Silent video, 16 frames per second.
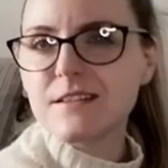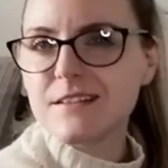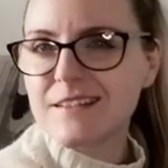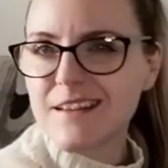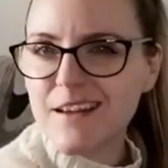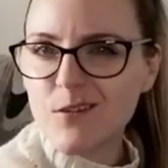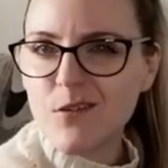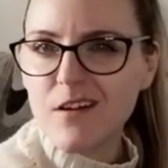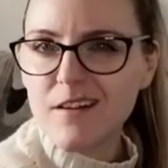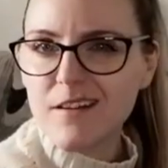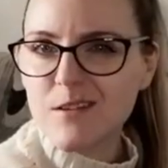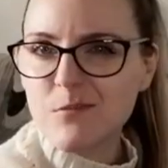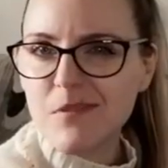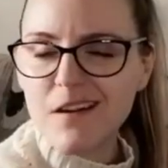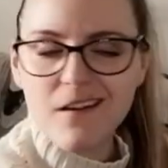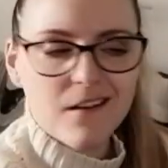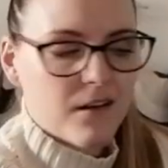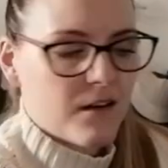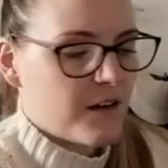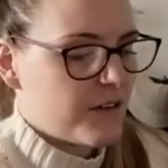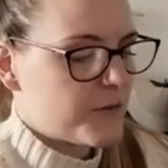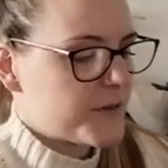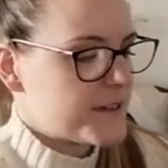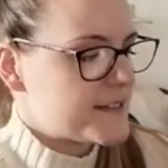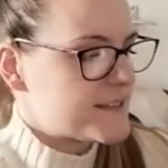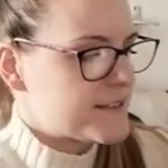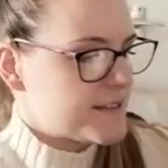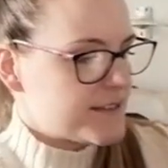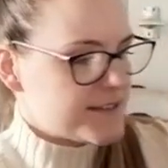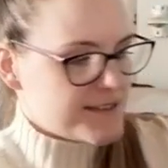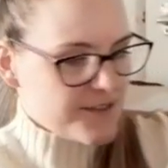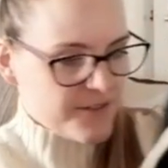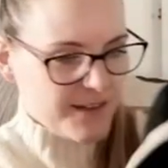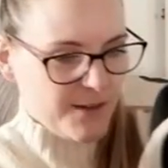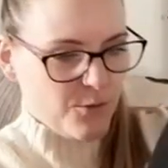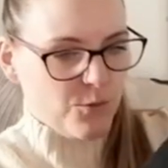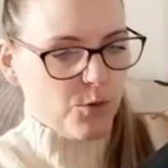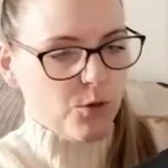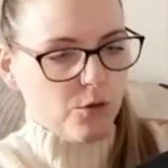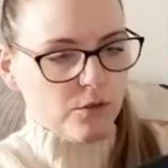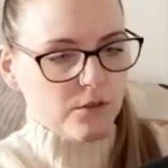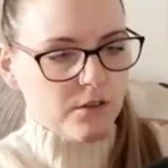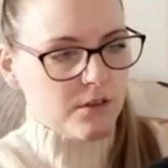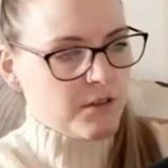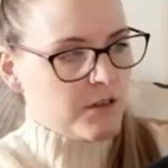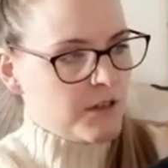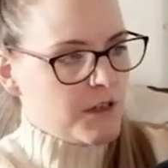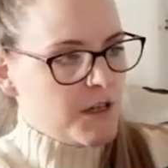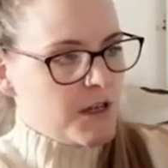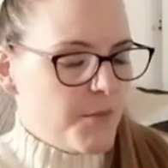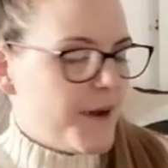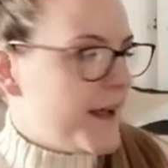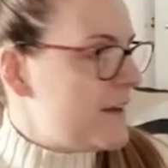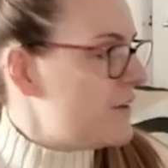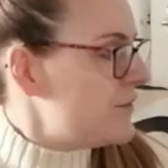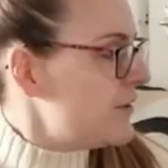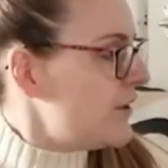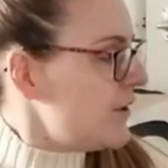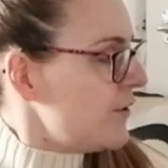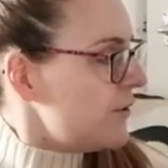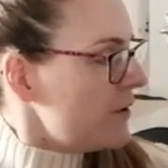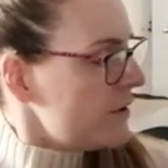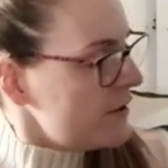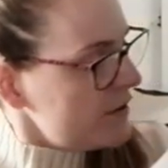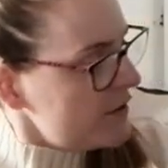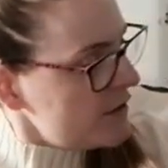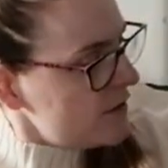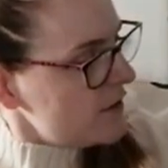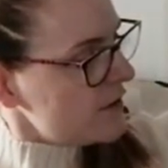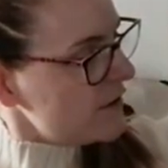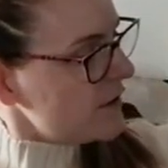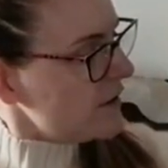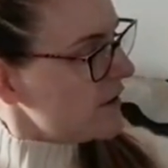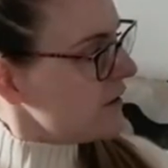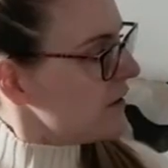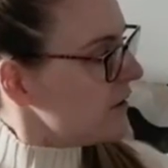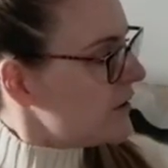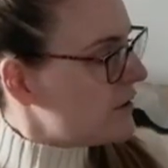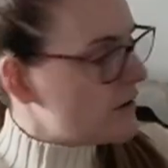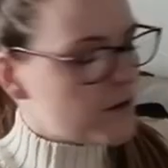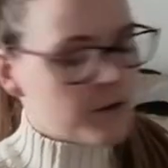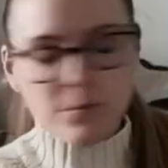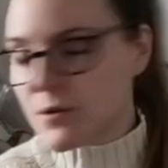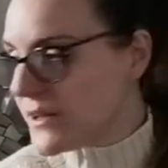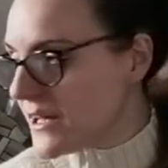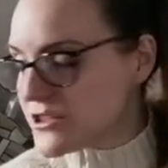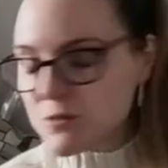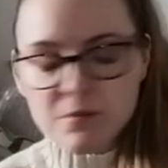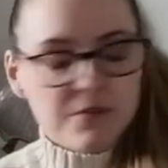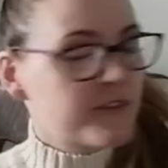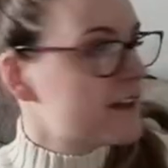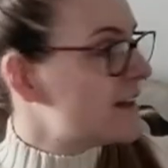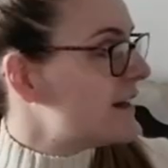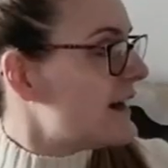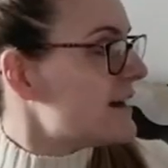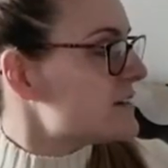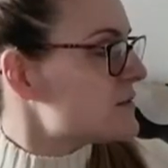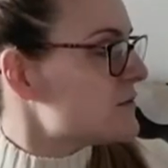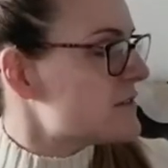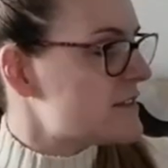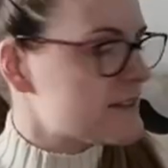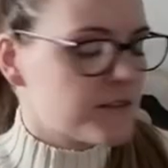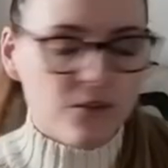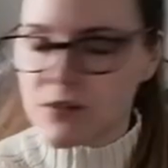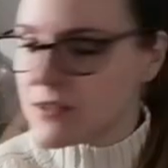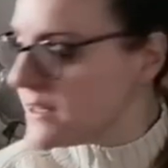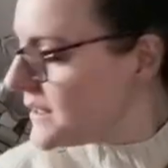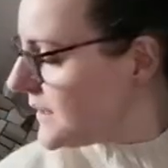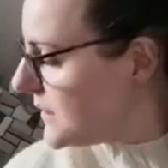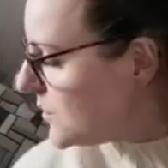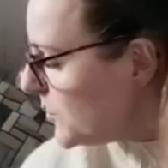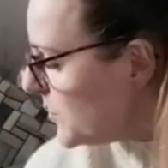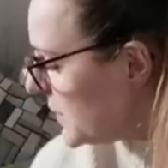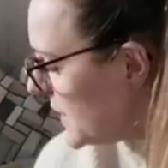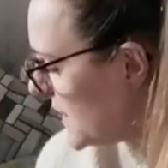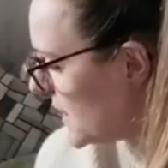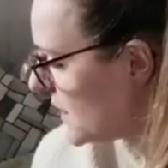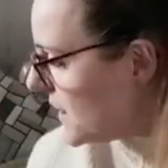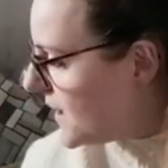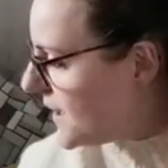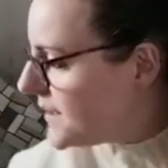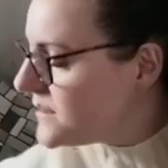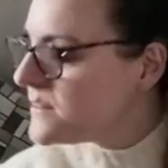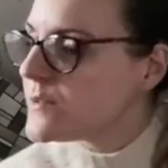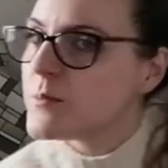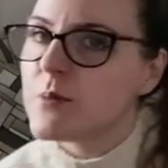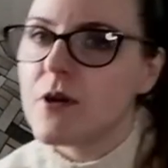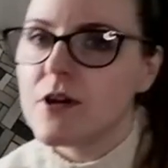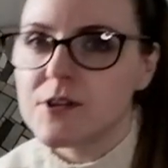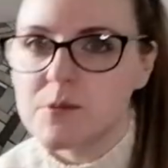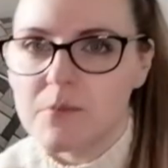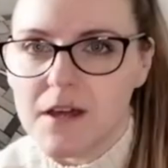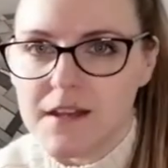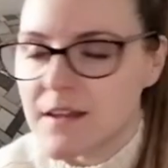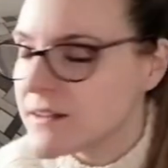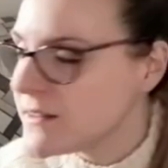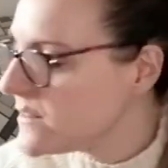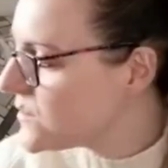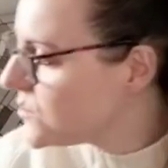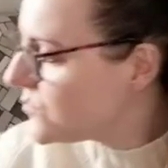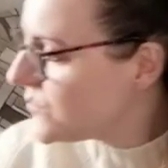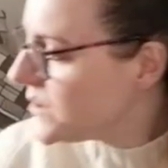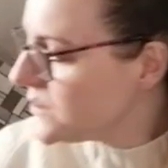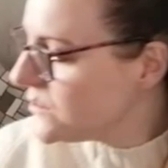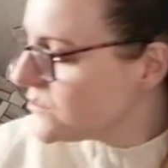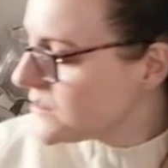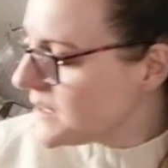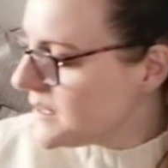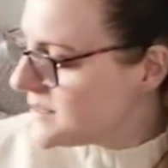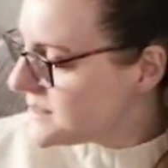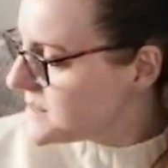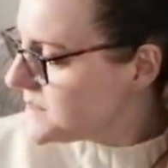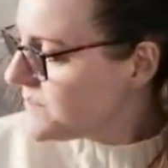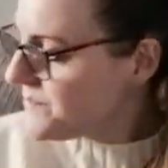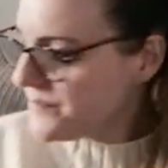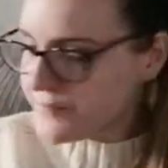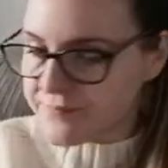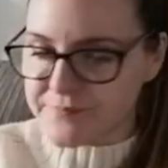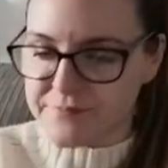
to say what it's made out of, but it's definitely wool. But I don't know. But that should be really nice once it's all cleaned up and put on the mannequin and stuff. It'll look nice.